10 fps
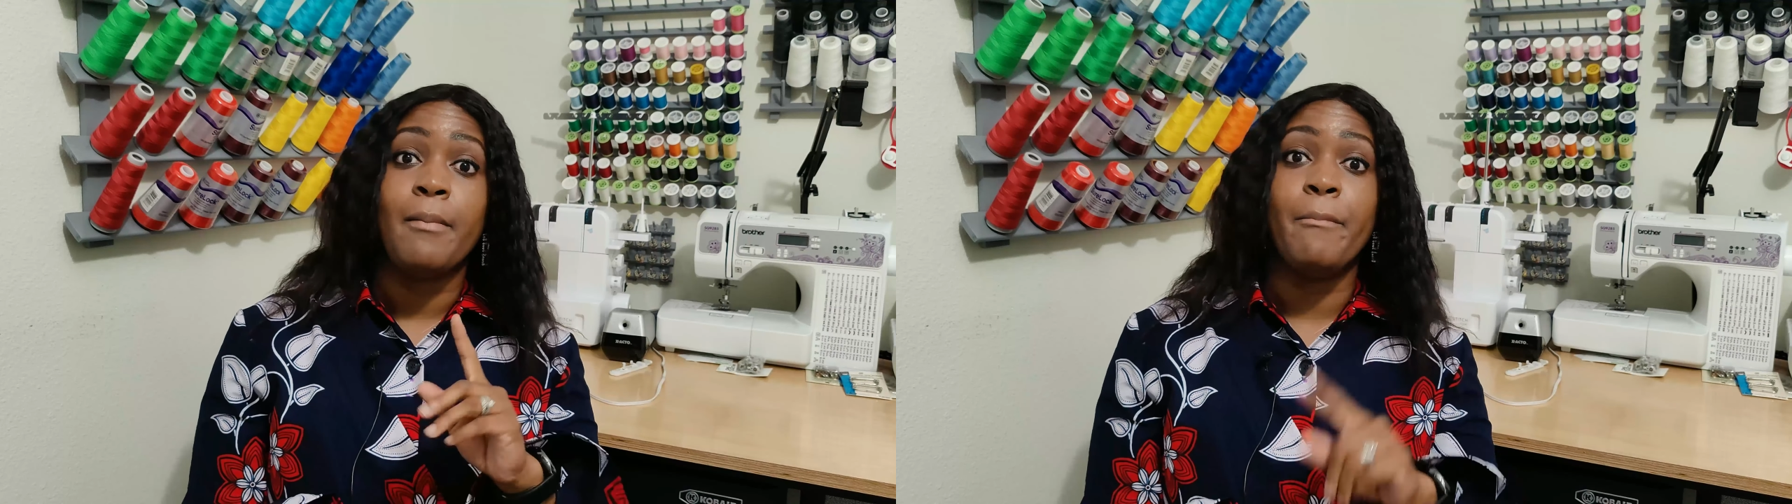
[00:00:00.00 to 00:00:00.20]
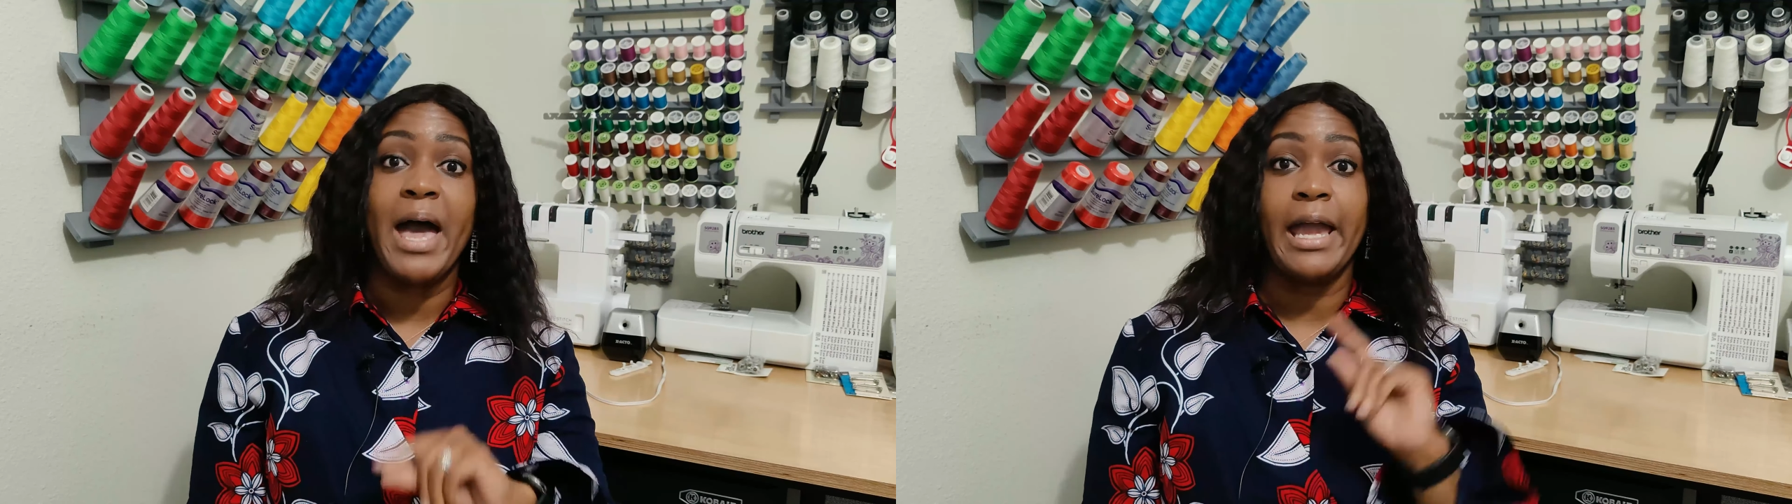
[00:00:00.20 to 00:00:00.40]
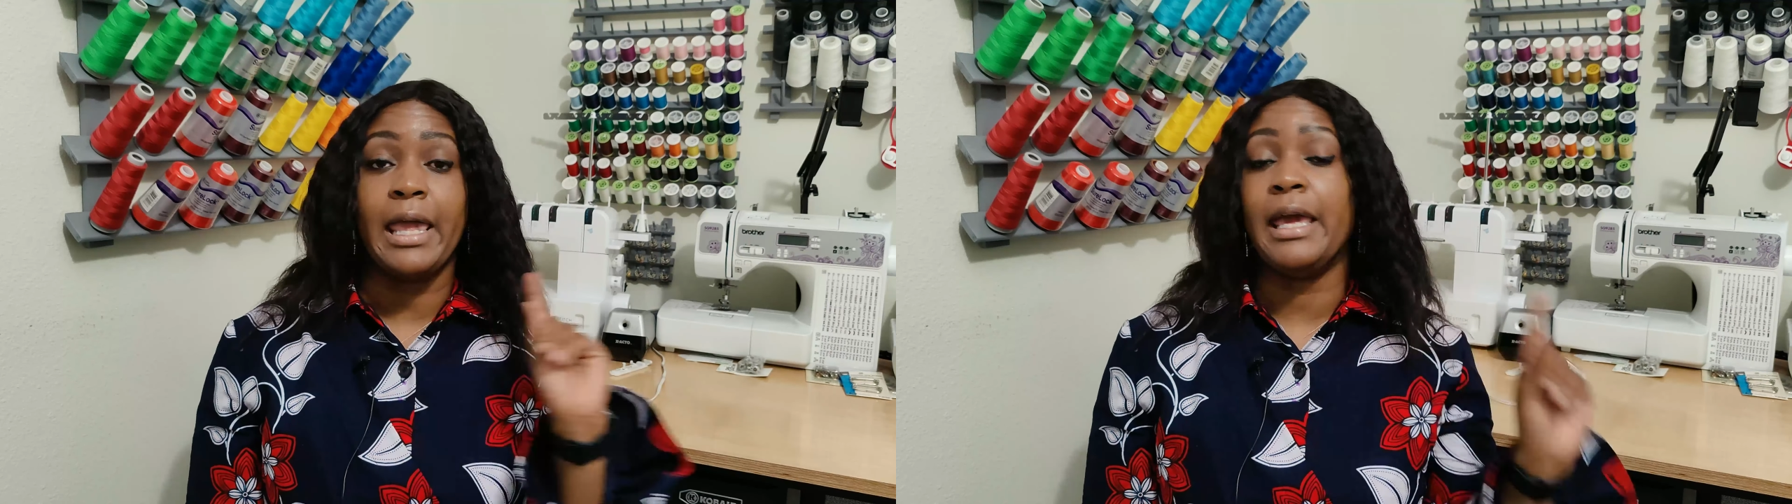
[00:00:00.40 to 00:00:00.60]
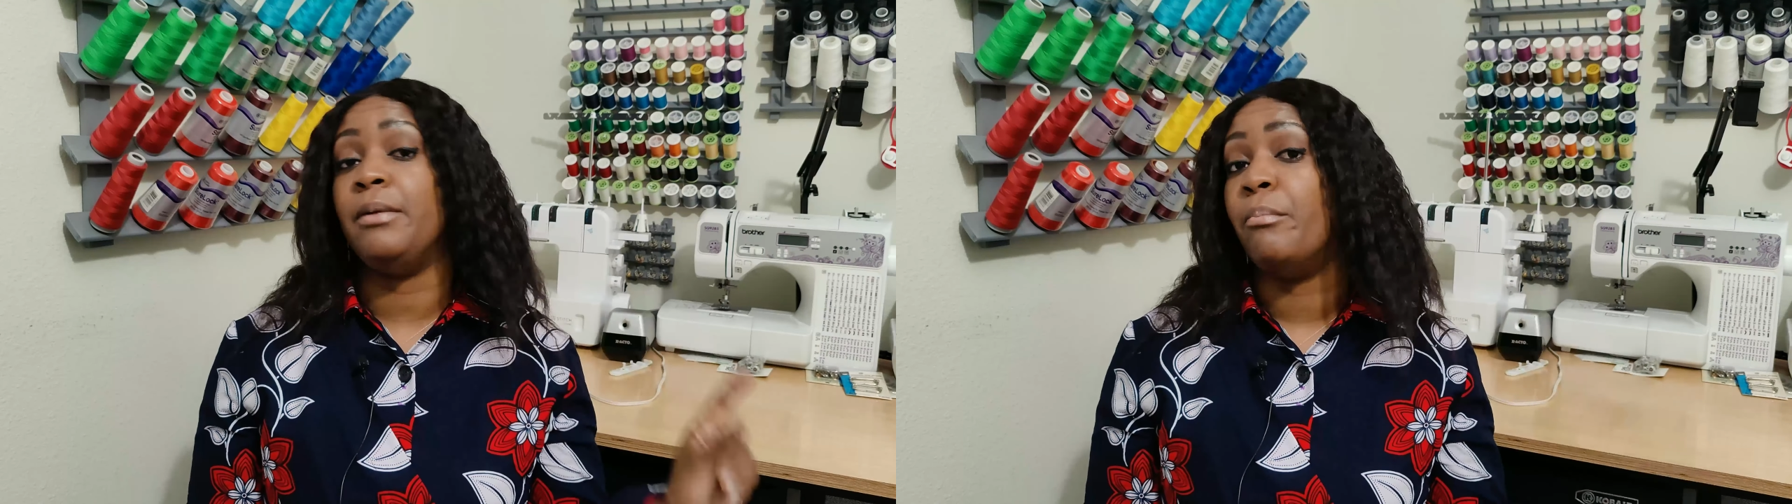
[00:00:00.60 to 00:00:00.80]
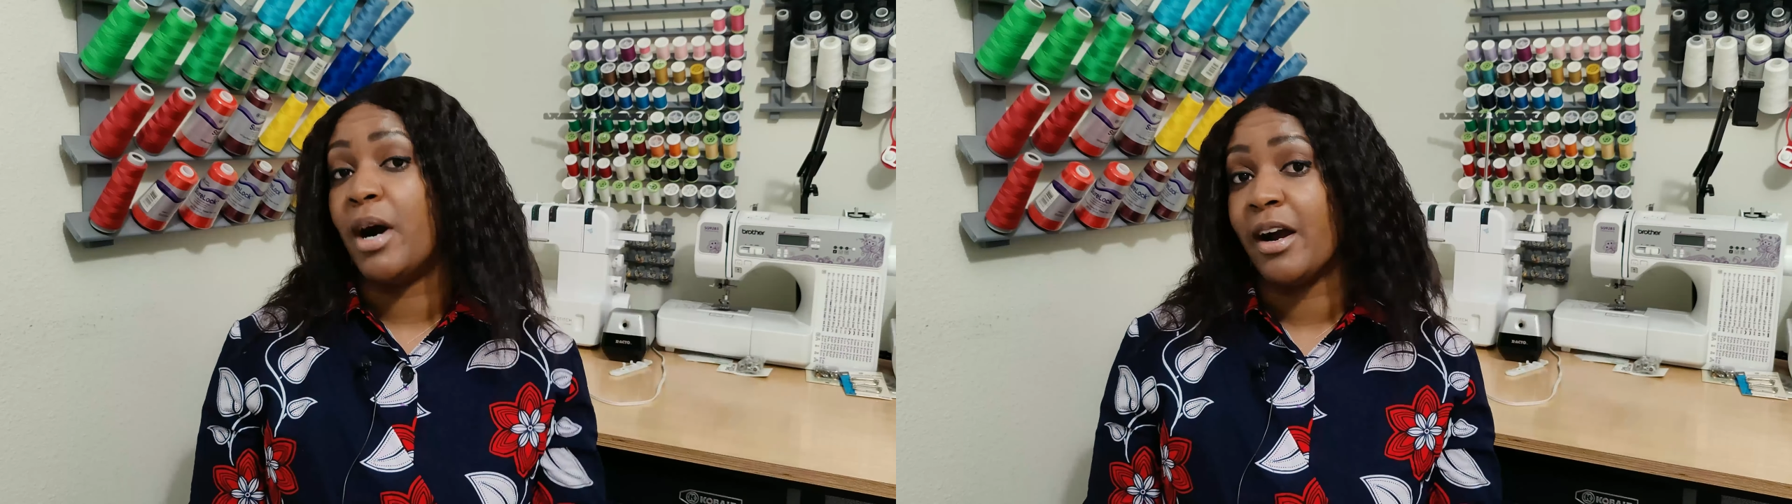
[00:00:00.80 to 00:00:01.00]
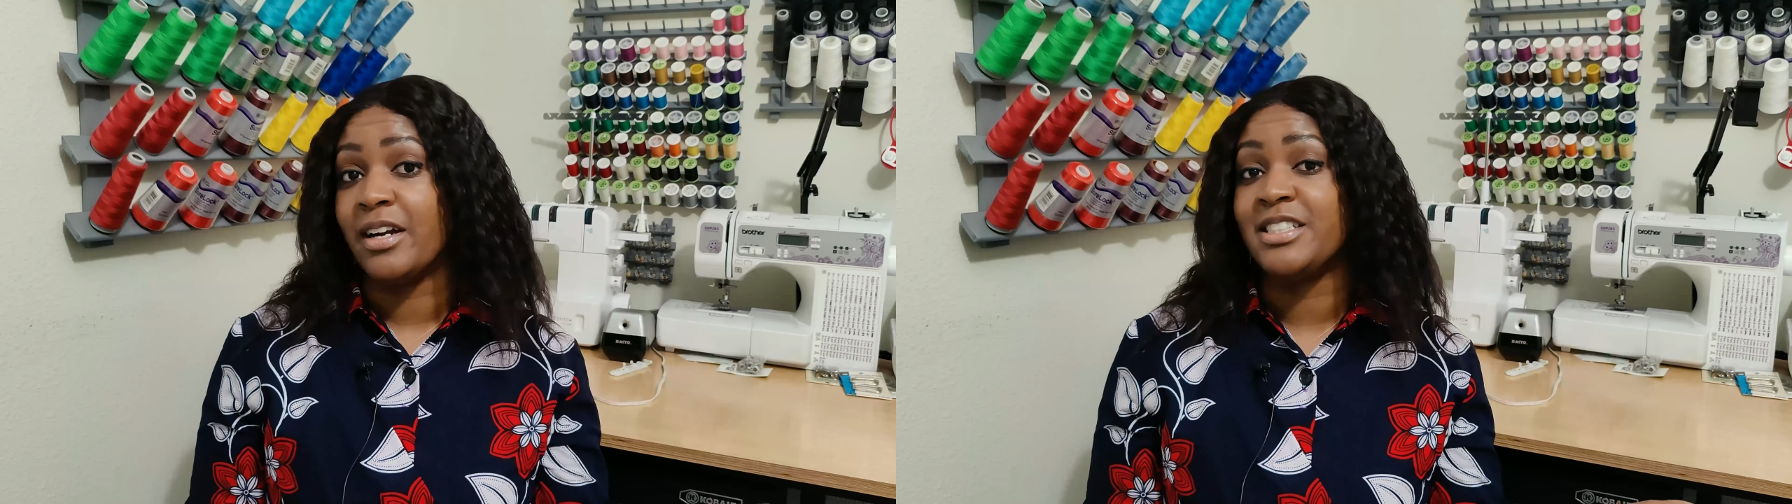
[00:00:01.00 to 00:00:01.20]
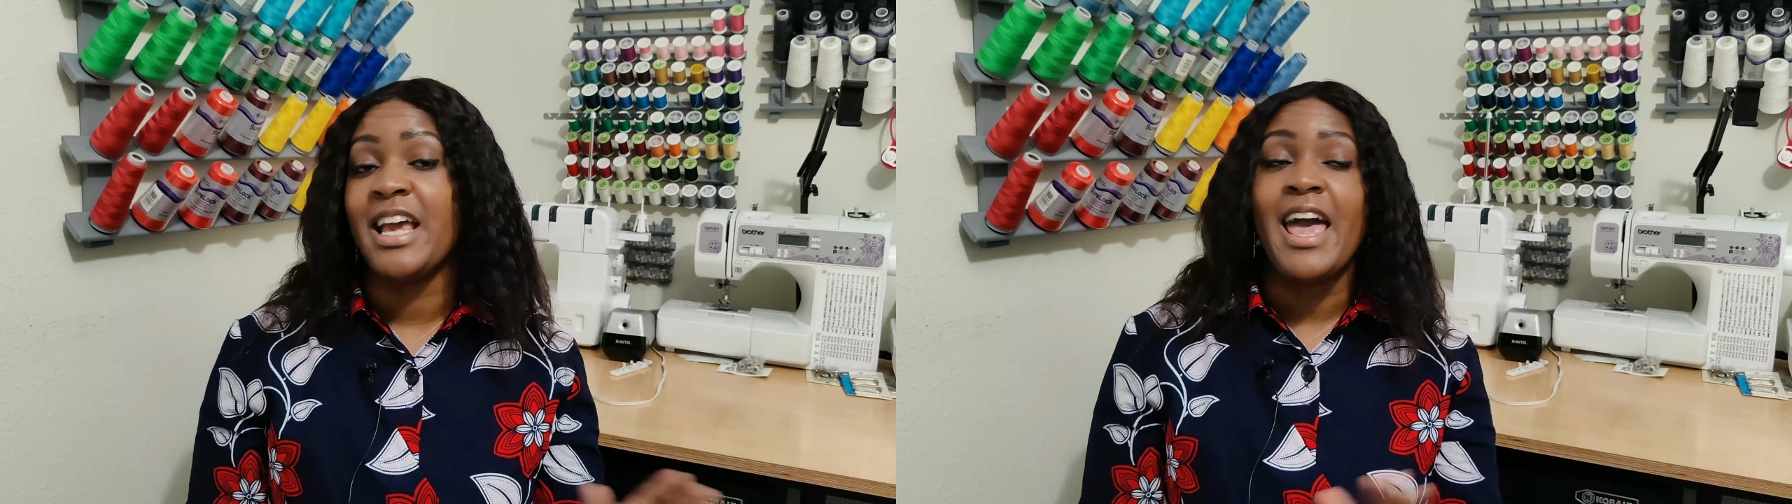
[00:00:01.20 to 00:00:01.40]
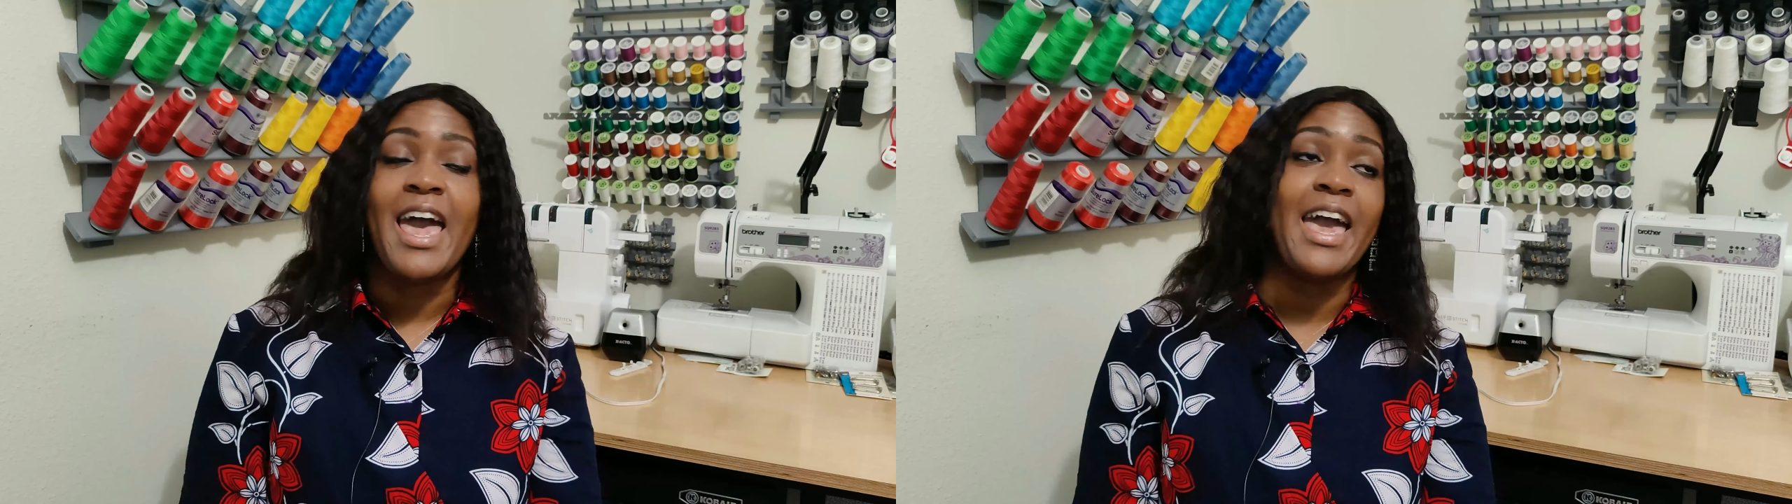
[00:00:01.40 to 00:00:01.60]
back in March,